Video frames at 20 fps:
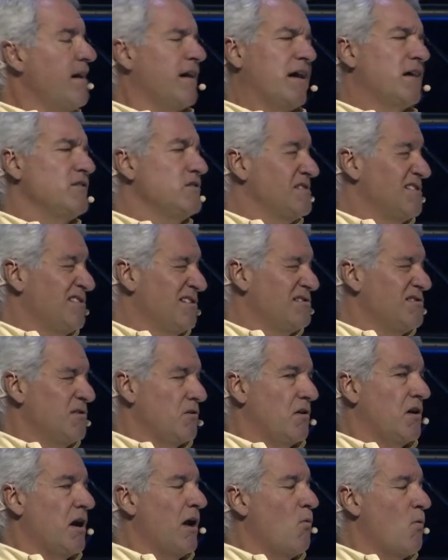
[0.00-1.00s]
And I just looked
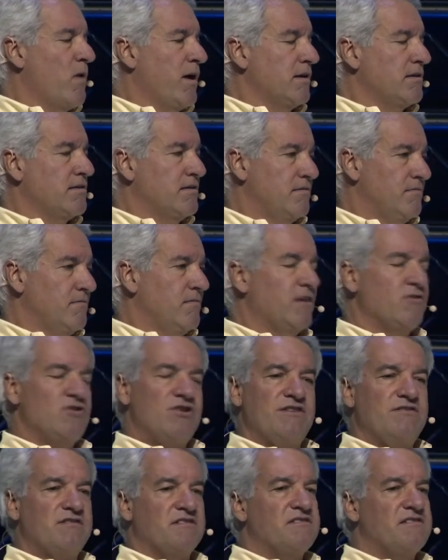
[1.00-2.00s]
at her and I winked. And
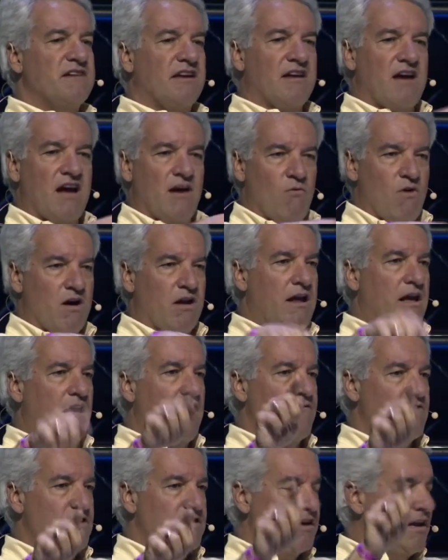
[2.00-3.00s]
she just said, I want
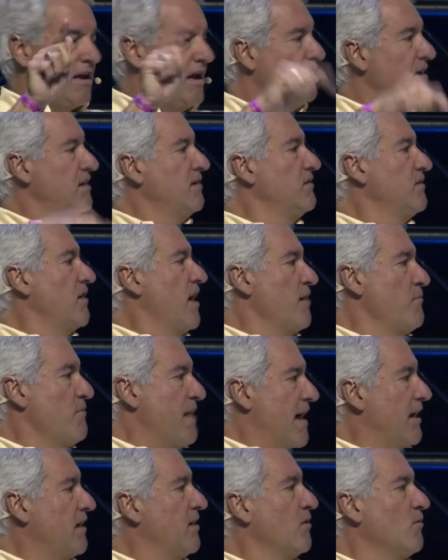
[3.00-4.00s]
everything Andy designed
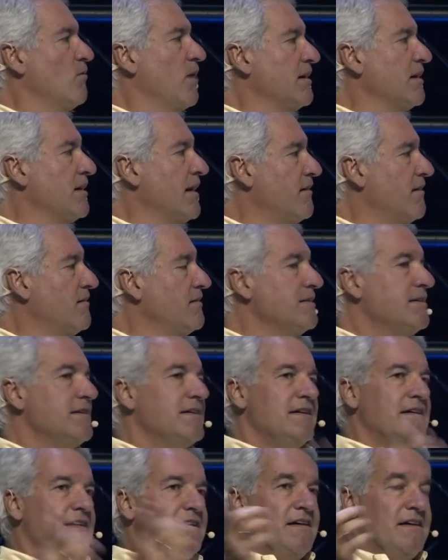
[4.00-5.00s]
back here right now.
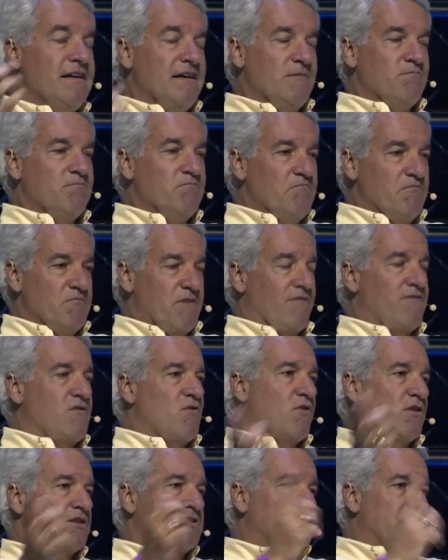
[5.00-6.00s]
Of
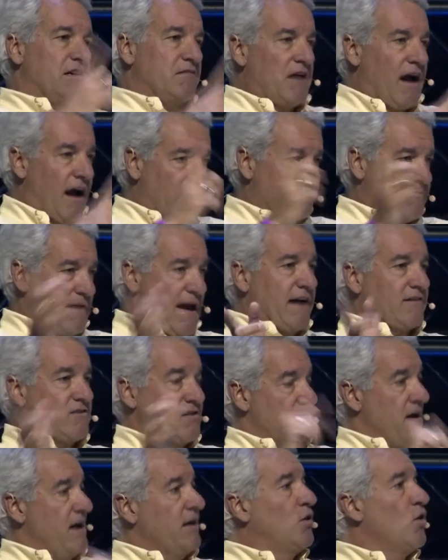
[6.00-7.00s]
course, it got back
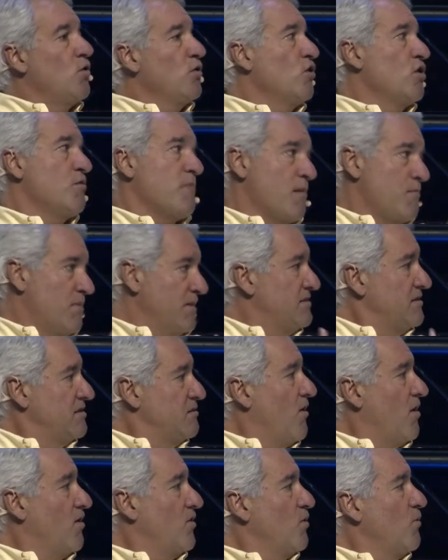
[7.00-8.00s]
to my lawyer and my business
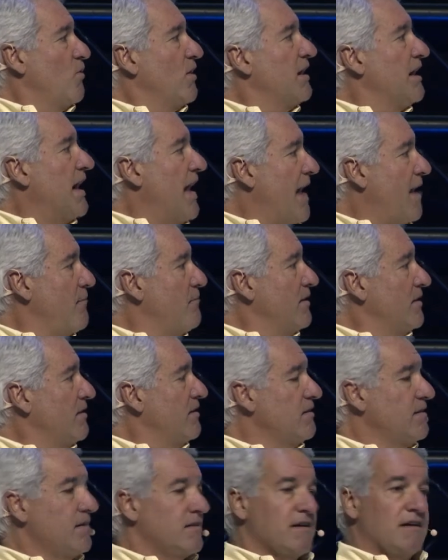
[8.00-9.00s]
partner what had
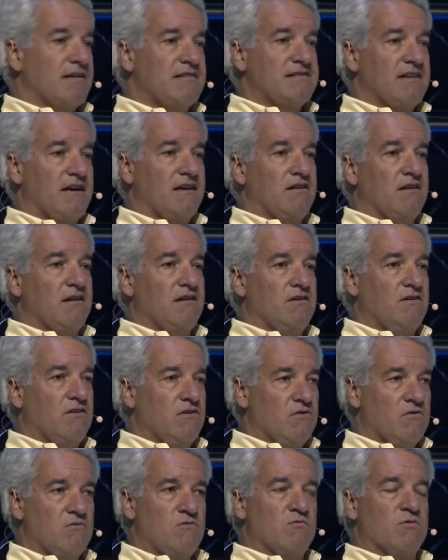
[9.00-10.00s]
happened, and they said,
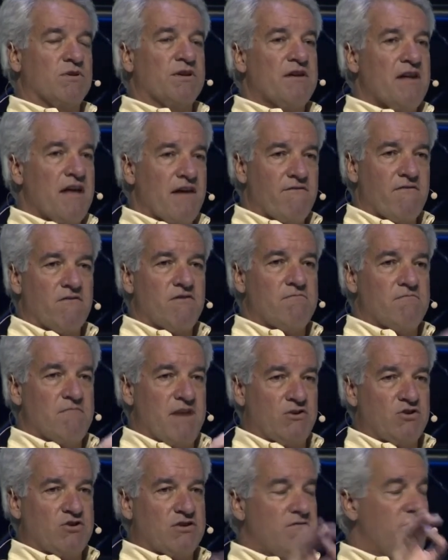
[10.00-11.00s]
you will never
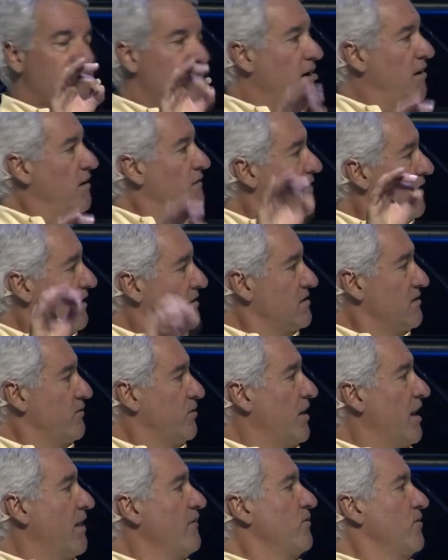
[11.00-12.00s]
mention Fire
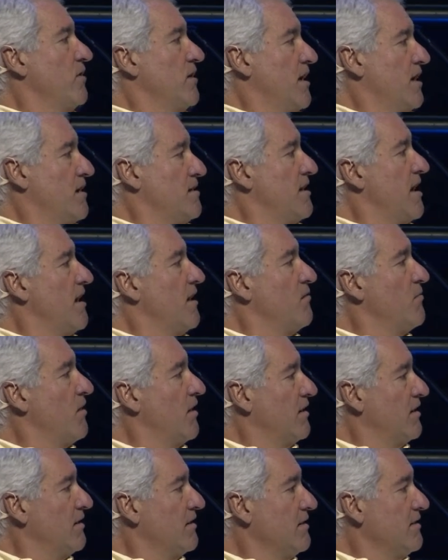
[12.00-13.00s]
Festival ever again to
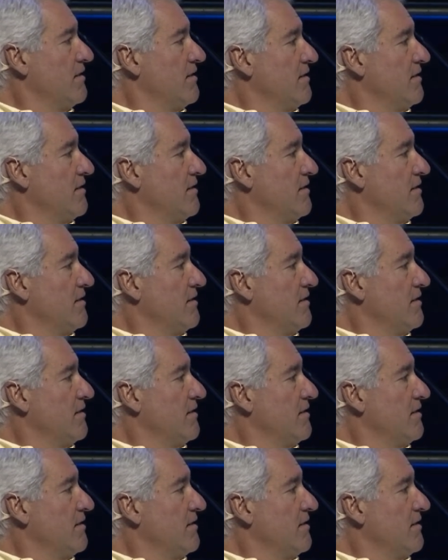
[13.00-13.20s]
anybody.